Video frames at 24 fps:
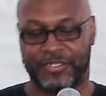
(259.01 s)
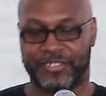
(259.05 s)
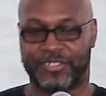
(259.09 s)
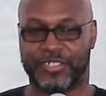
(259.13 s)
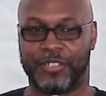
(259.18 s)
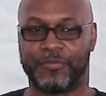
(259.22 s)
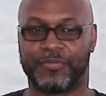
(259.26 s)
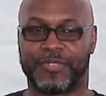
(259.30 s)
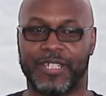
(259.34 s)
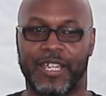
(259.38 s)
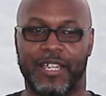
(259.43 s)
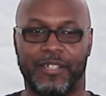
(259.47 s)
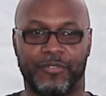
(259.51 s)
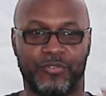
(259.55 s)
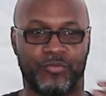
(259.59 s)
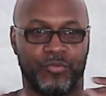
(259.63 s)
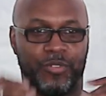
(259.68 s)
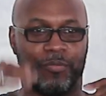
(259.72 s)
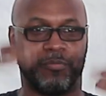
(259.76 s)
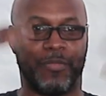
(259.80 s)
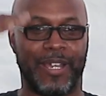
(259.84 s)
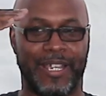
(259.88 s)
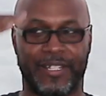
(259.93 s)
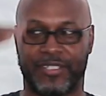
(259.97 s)
But sometimes
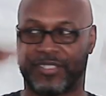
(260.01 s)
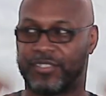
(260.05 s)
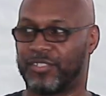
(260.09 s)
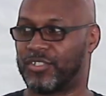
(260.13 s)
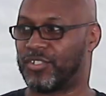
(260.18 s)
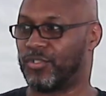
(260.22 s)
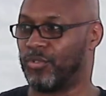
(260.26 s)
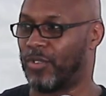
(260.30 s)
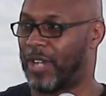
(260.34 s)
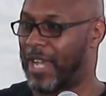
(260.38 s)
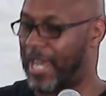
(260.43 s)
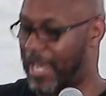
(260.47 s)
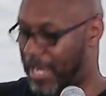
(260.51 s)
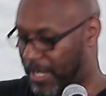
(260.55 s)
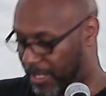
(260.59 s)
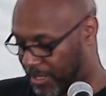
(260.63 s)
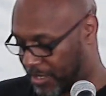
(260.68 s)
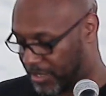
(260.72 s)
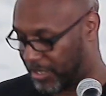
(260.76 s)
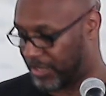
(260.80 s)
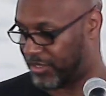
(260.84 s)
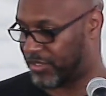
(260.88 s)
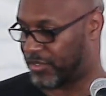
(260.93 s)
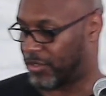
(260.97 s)
when mics are too high, it
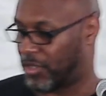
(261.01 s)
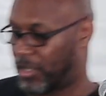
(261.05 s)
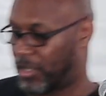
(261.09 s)
cuts